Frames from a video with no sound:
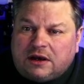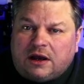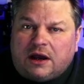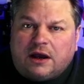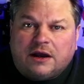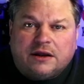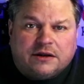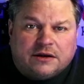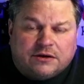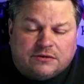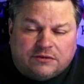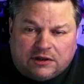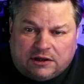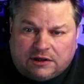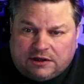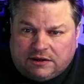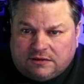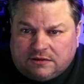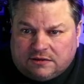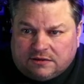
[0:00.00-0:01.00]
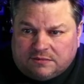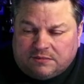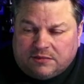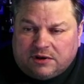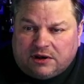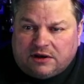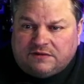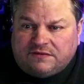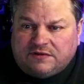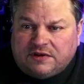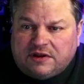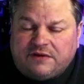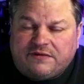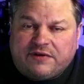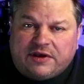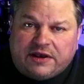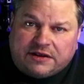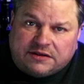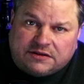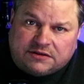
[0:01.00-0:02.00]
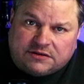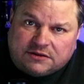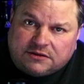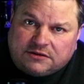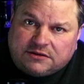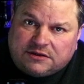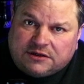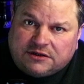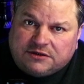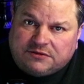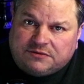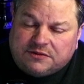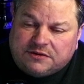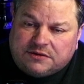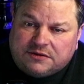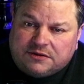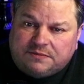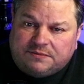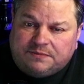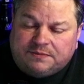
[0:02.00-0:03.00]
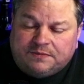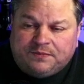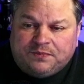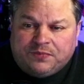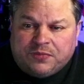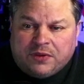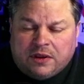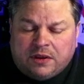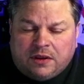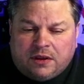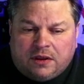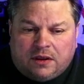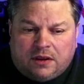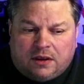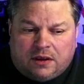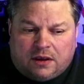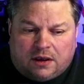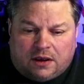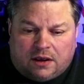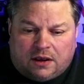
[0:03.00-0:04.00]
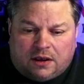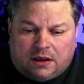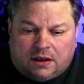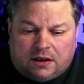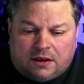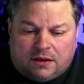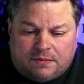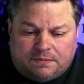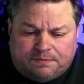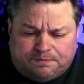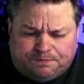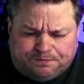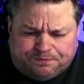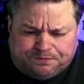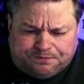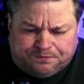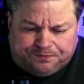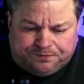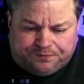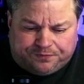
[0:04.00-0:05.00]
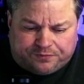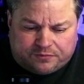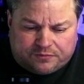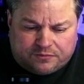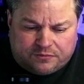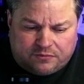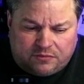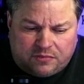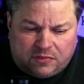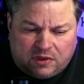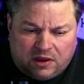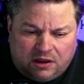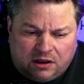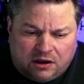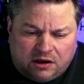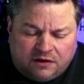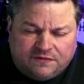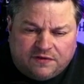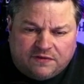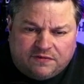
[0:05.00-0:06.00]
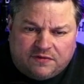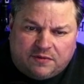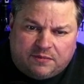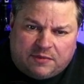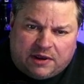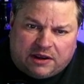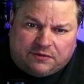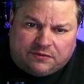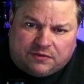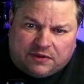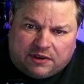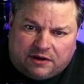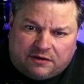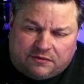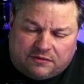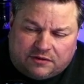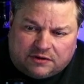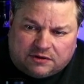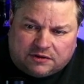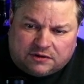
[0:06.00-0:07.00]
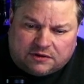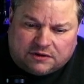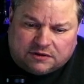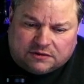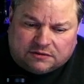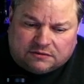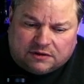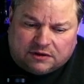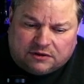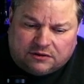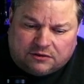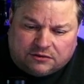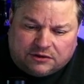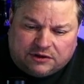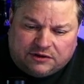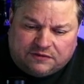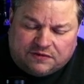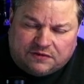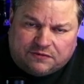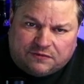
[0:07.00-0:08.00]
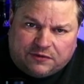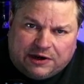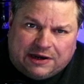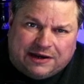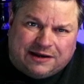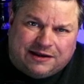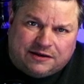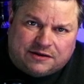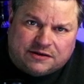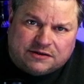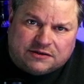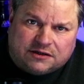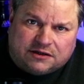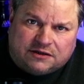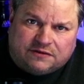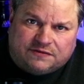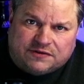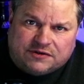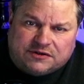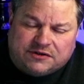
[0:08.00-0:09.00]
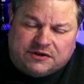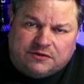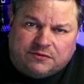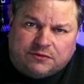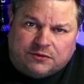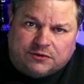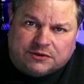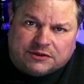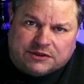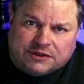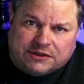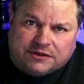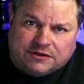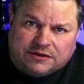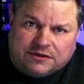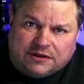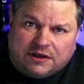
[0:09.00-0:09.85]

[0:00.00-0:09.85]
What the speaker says: I don't like them. I've never had success with them. Half of them out there are not even really designed for seawater.